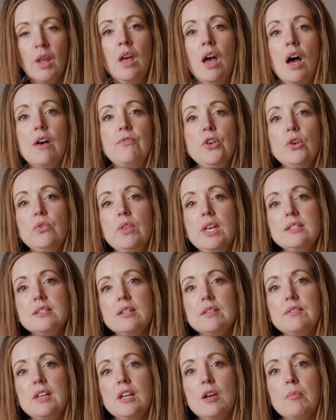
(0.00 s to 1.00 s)
A few things to
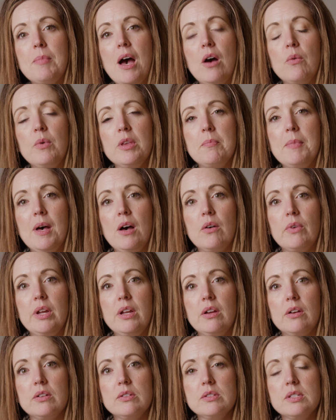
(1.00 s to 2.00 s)
think about with bell
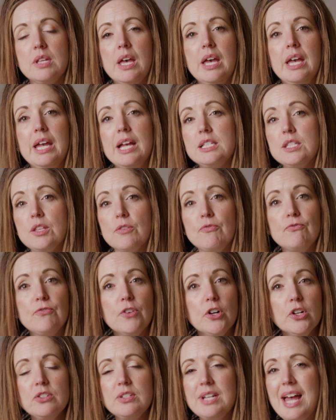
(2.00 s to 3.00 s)
ringers. It's the
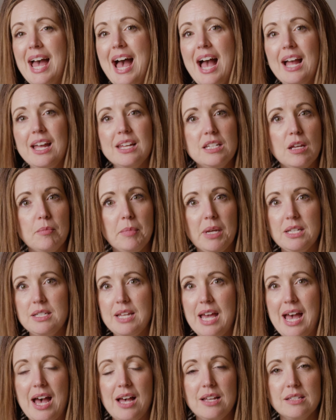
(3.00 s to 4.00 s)
first academic
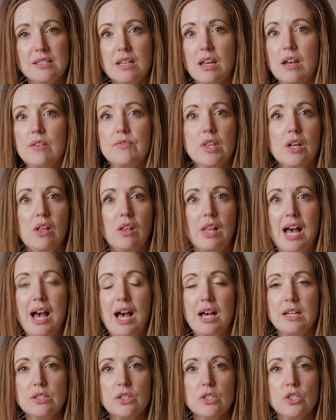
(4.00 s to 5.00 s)
task of the
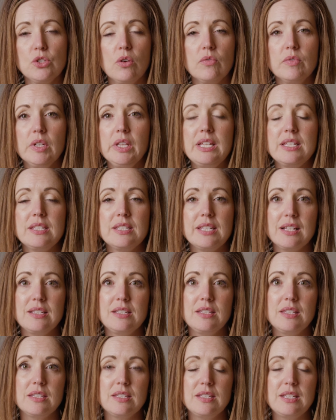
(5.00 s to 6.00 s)
class, so it really sets
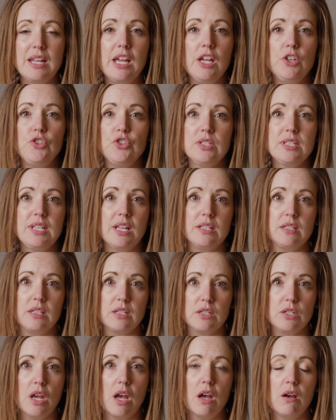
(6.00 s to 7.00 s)
the stage and sets the
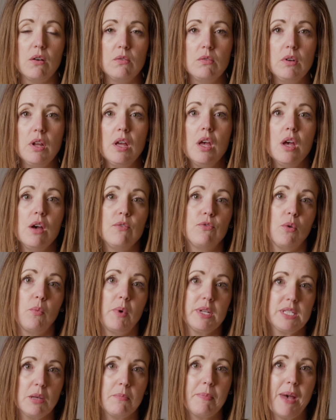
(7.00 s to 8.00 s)
tone for
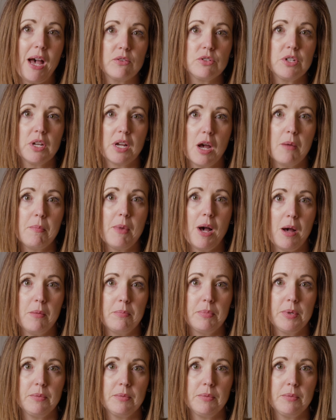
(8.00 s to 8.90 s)
what's about to come up.